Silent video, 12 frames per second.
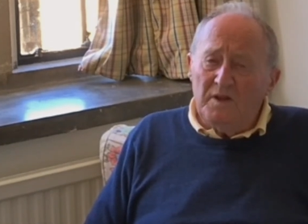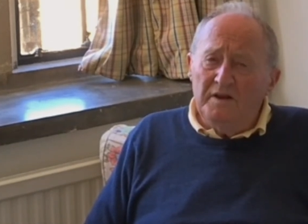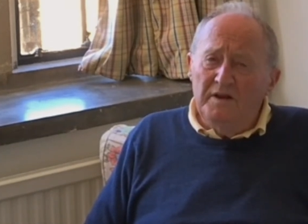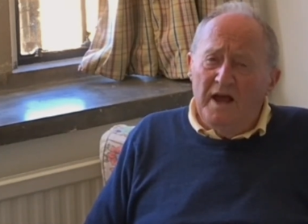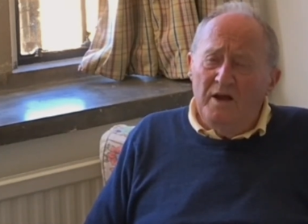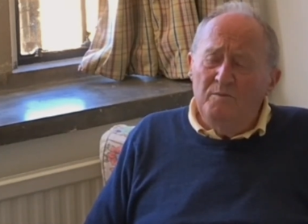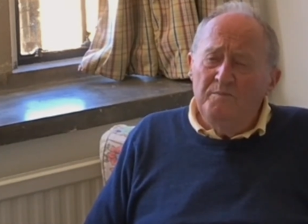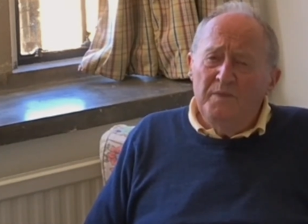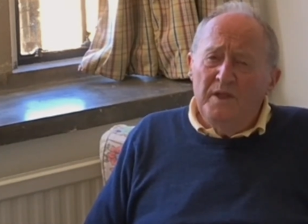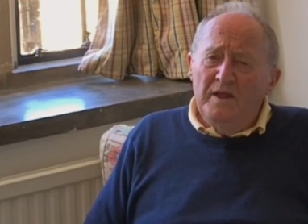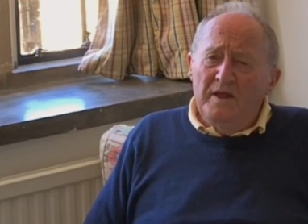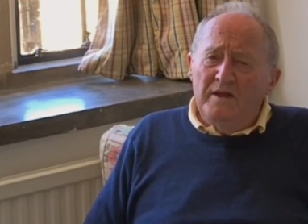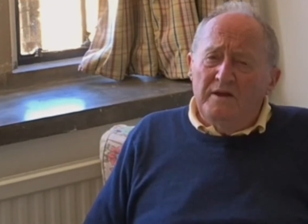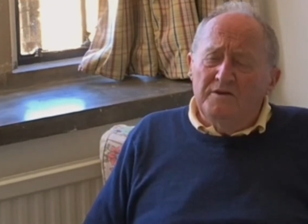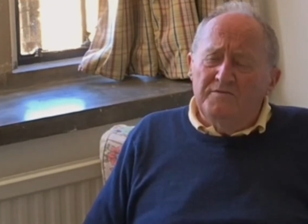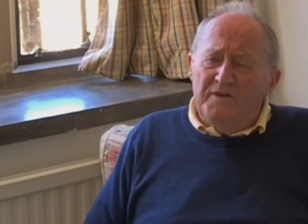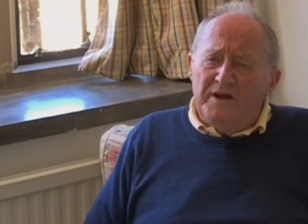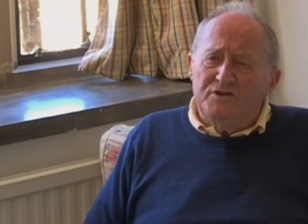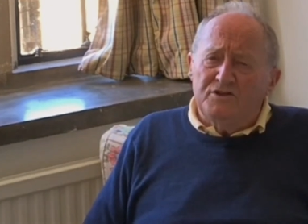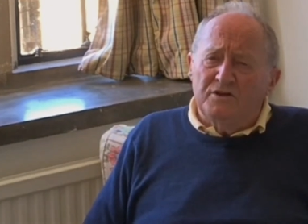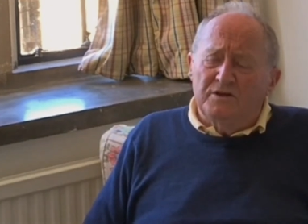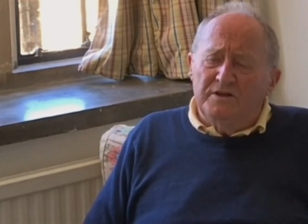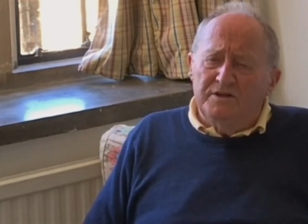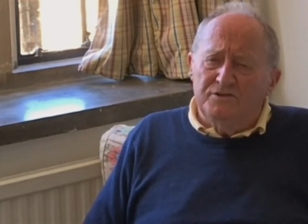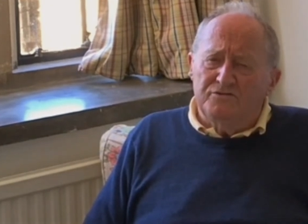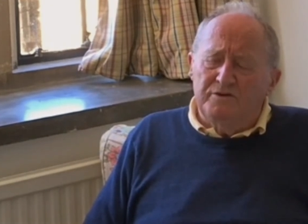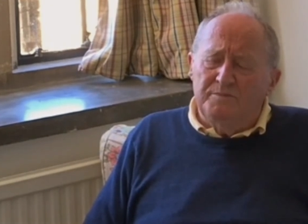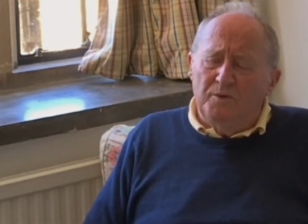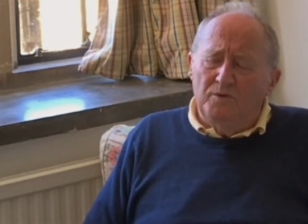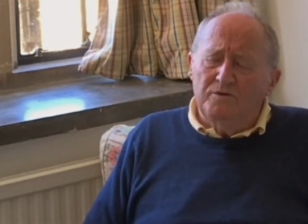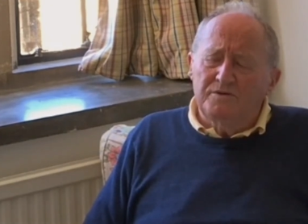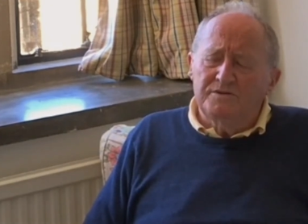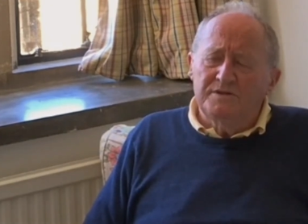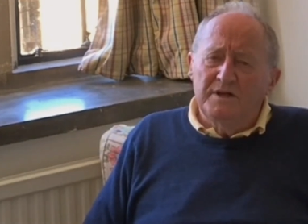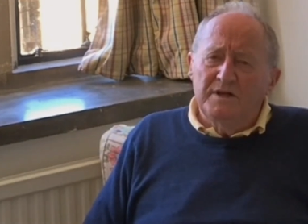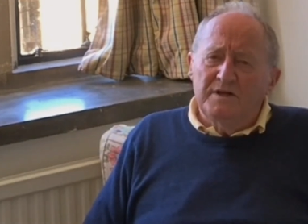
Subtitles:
Now, conventional history books